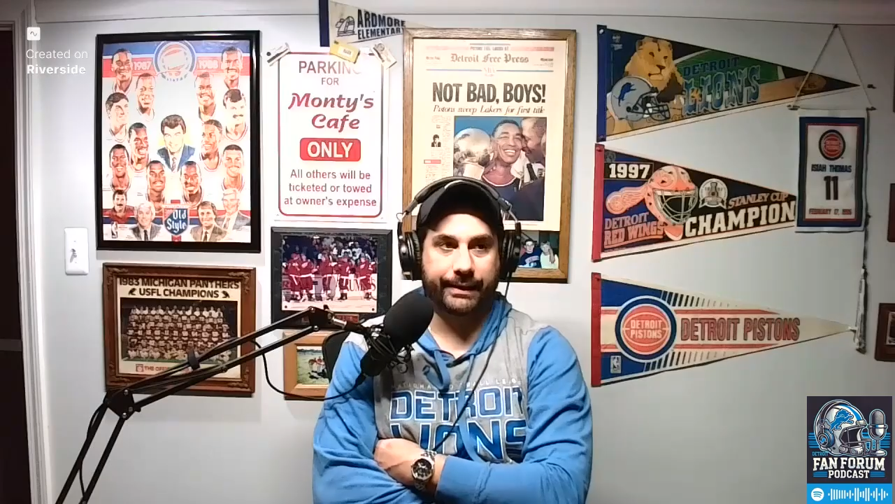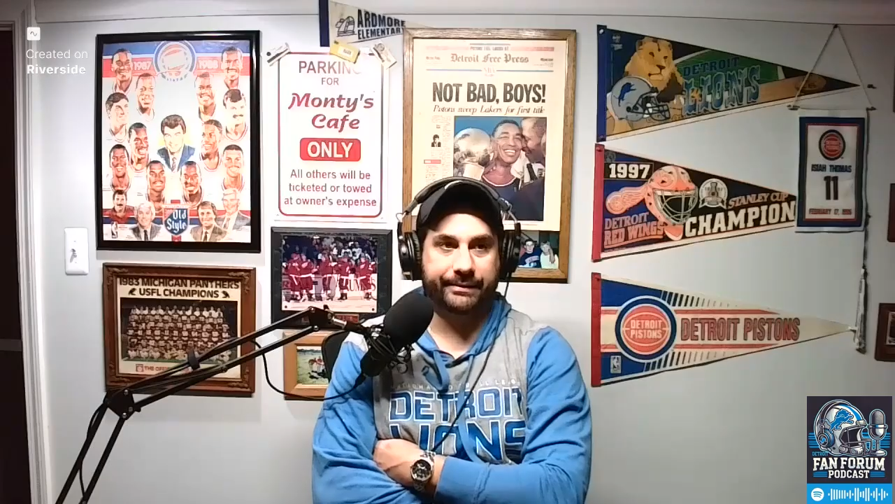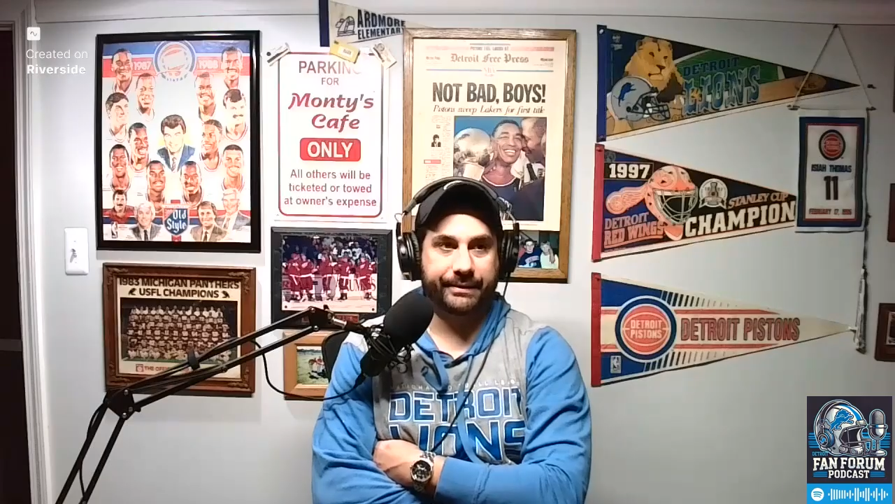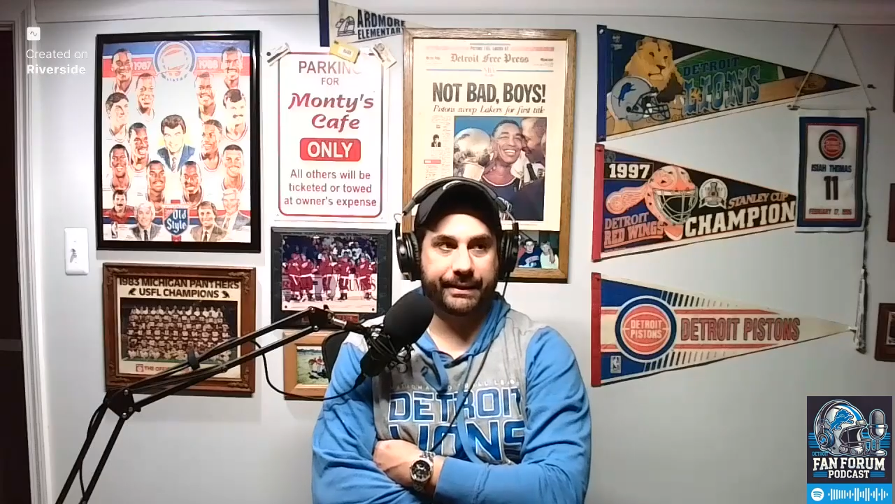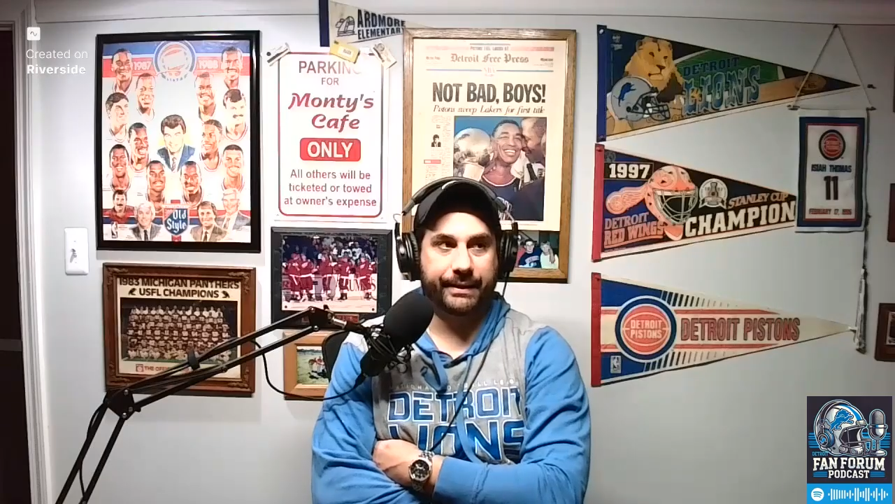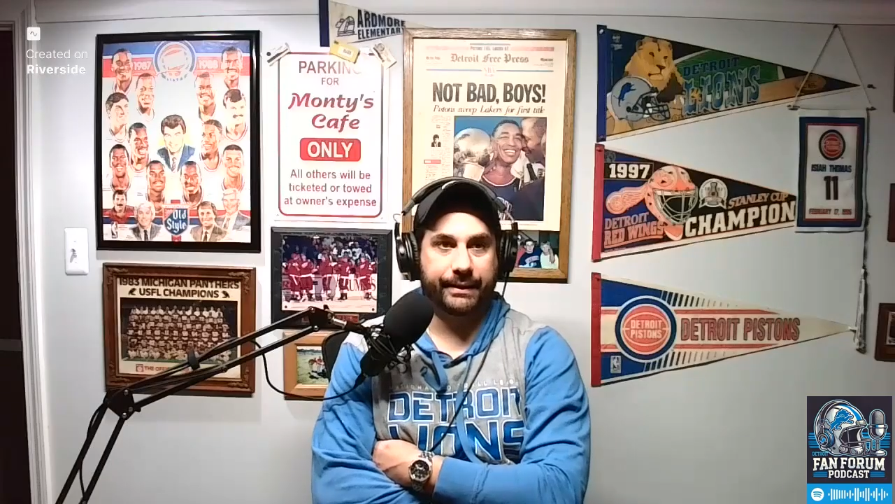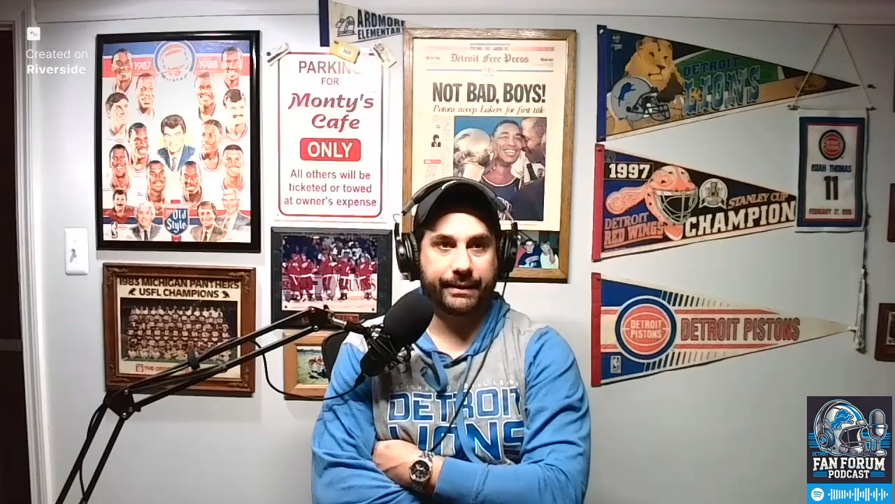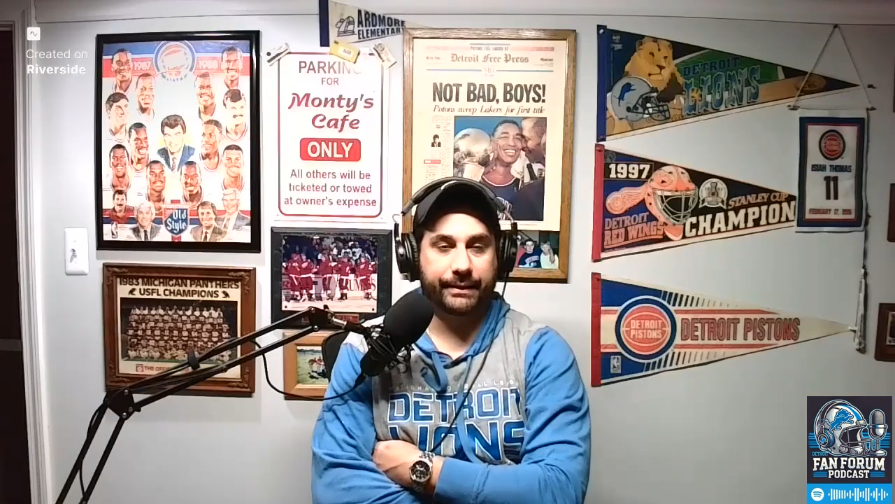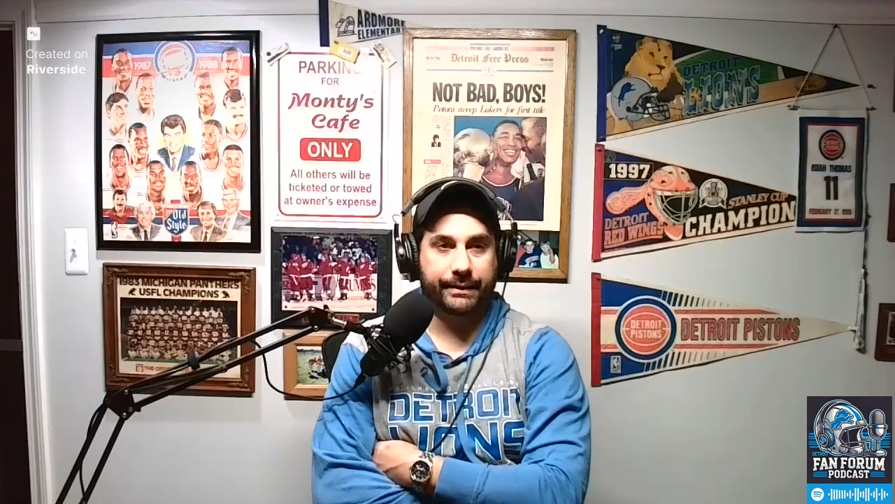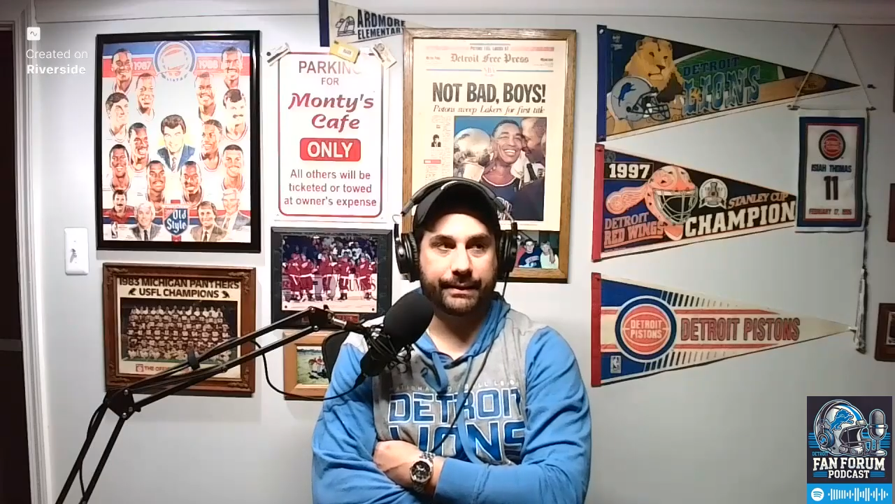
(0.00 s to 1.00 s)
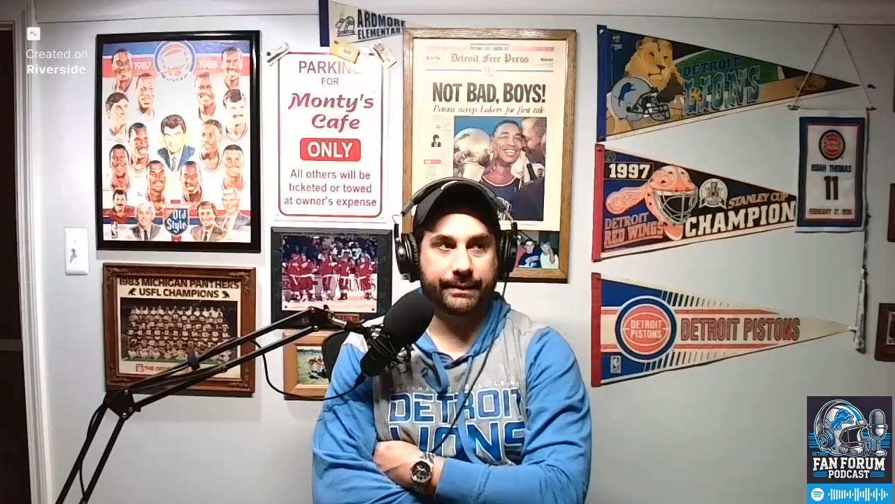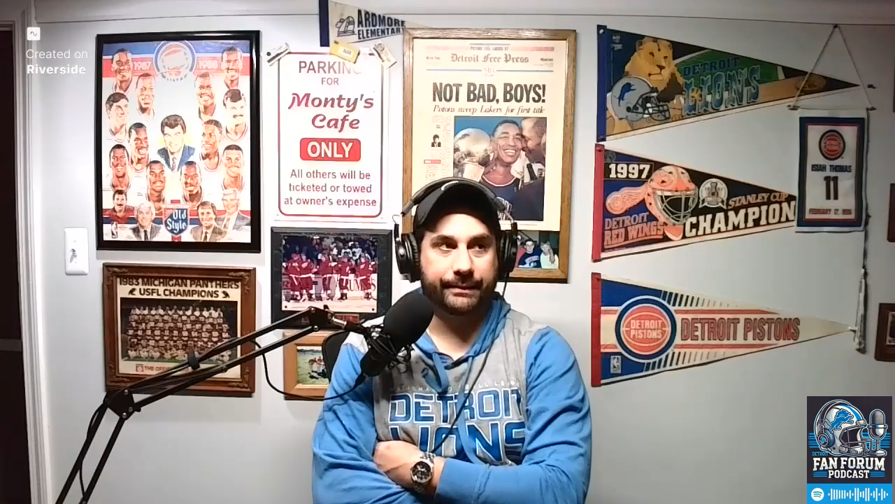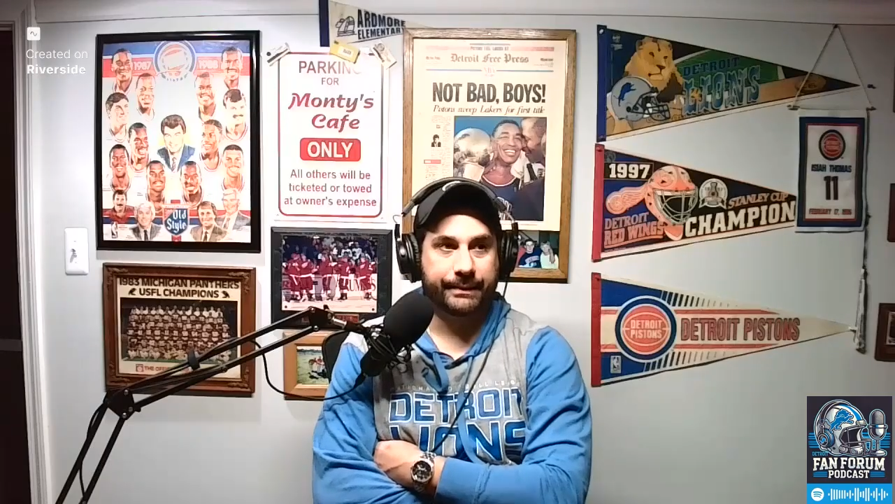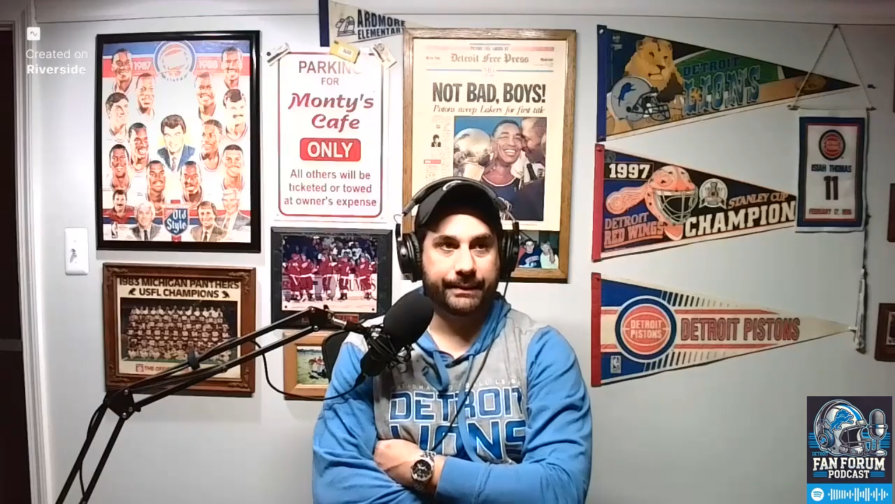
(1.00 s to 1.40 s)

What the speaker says: kind of like a,